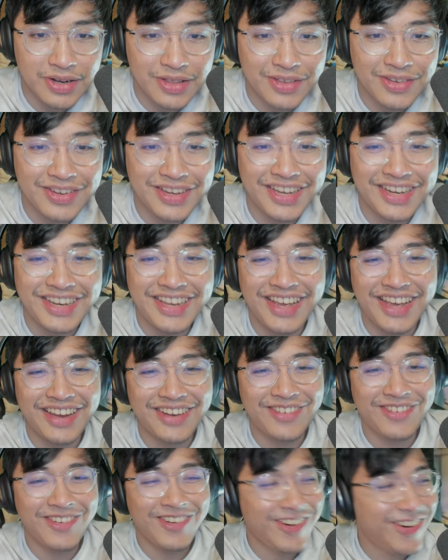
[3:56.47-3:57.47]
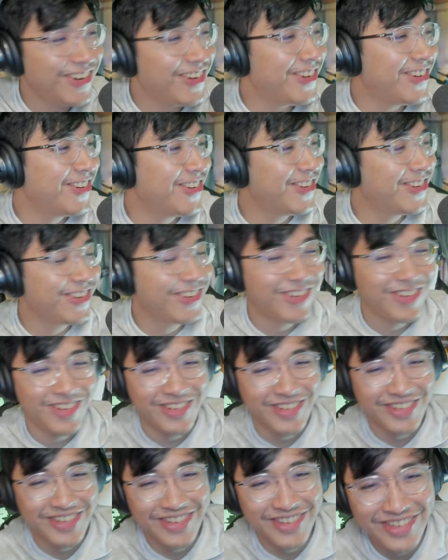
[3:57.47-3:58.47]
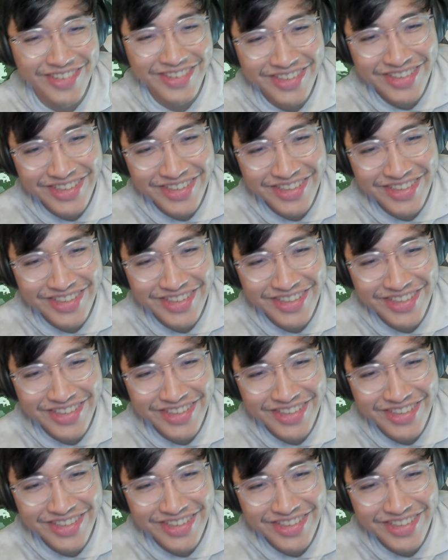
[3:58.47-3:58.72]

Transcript: Look at that. Whoa!